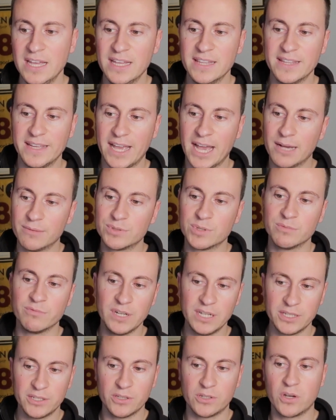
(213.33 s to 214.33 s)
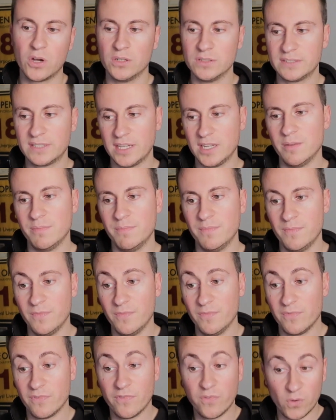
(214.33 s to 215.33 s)
They have some really good content
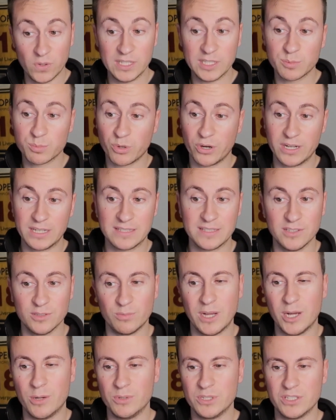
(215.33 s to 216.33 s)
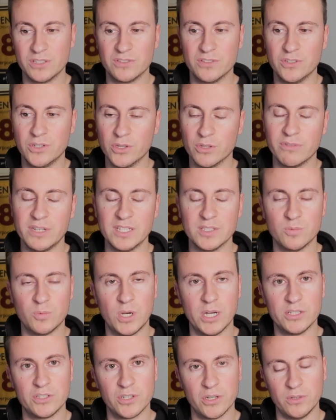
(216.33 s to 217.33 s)
for this product as well, which is another reason why
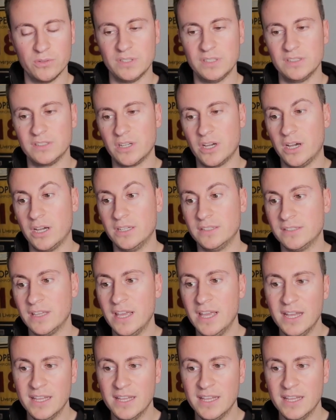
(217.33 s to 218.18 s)
I chose these guys.